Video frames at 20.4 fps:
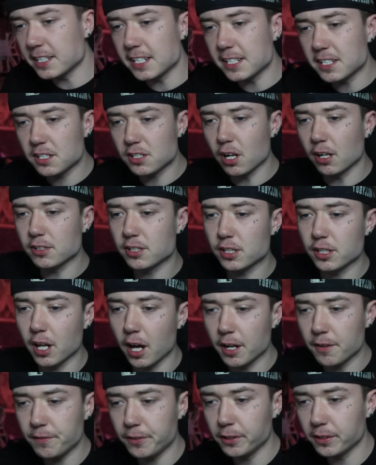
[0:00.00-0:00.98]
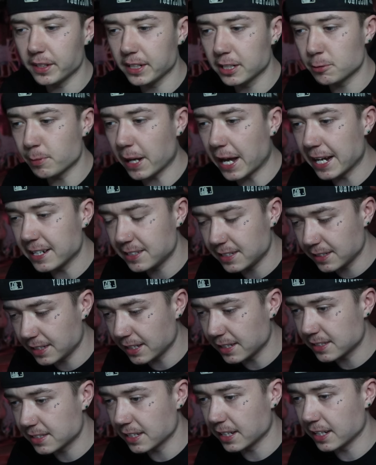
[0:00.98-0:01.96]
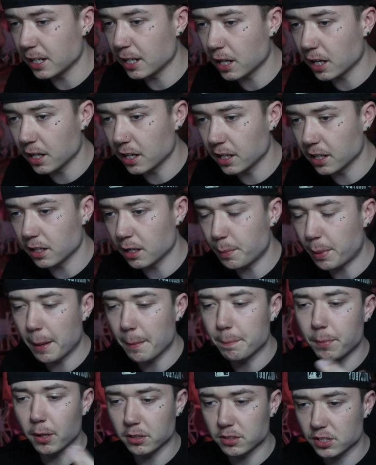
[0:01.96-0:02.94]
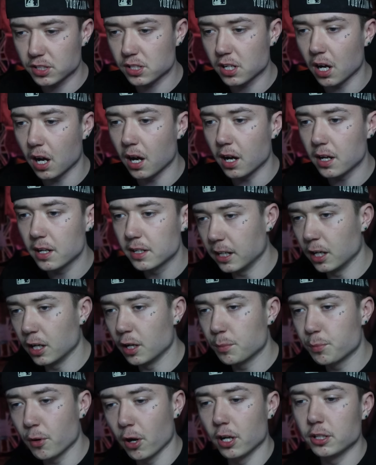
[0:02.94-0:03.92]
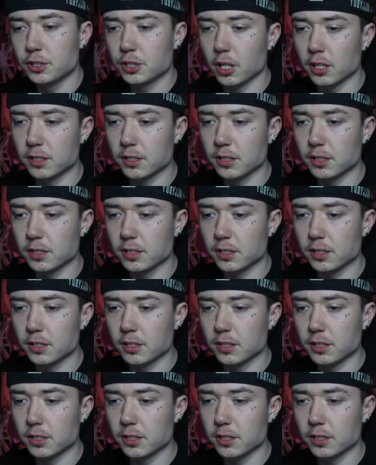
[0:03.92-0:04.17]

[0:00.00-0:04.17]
did start to learn a few things about AC/DC, about Bon Scott, Brian